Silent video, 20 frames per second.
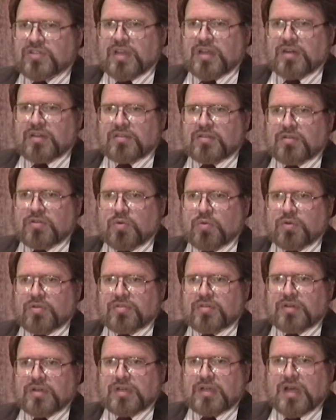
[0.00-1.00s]
that of the
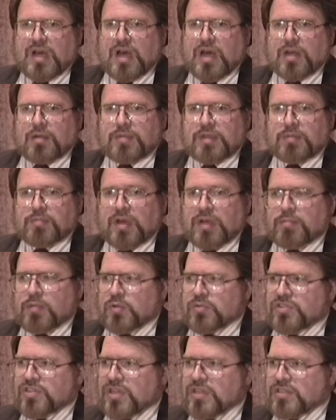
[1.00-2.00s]
North and an economy, by
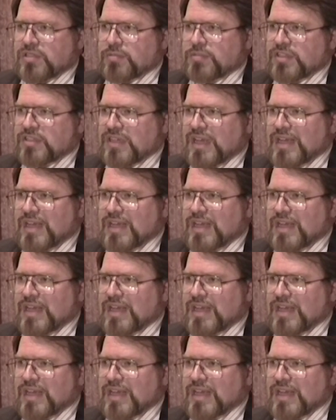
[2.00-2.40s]
most estimates,